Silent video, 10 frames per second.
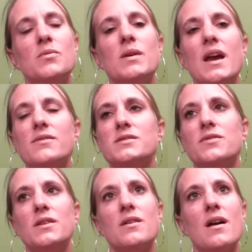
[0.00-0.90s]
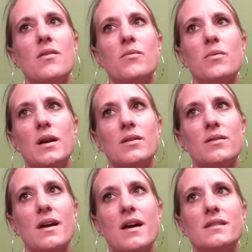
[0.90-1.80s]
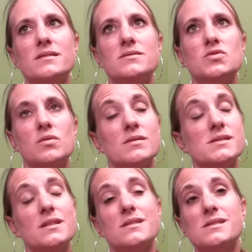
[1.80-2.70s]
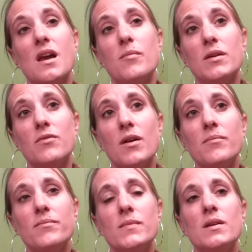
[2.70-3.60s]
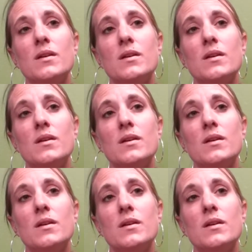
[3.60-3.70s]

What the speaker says: We have to figure out where that truancy is coming from.